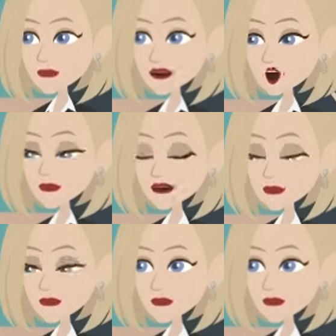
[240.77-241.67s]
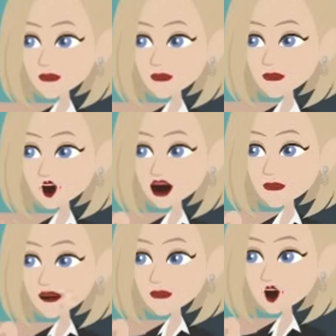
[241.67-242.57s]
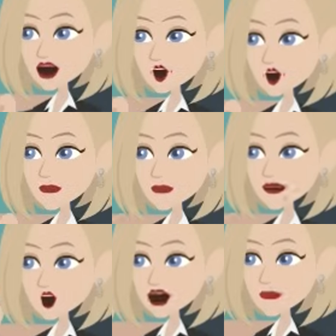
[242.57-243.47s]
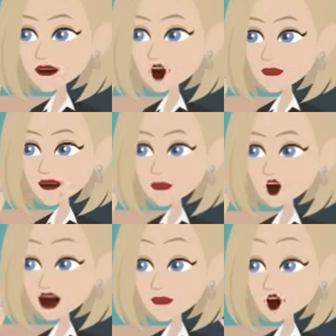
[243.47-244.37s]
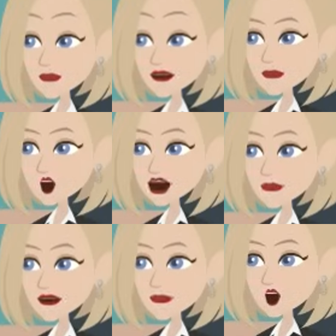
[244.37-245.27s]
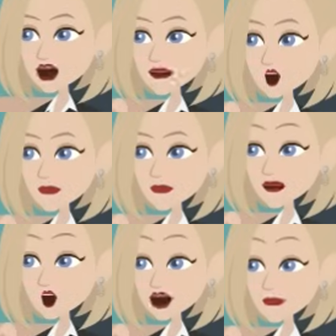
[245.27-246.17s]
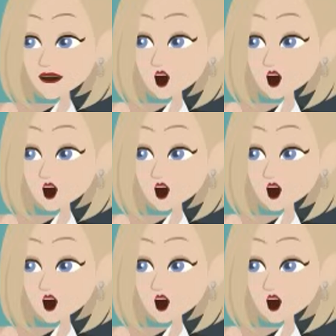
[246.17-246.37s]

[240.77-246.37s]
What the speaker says: For example, we say, she walks to school, not she walked to school.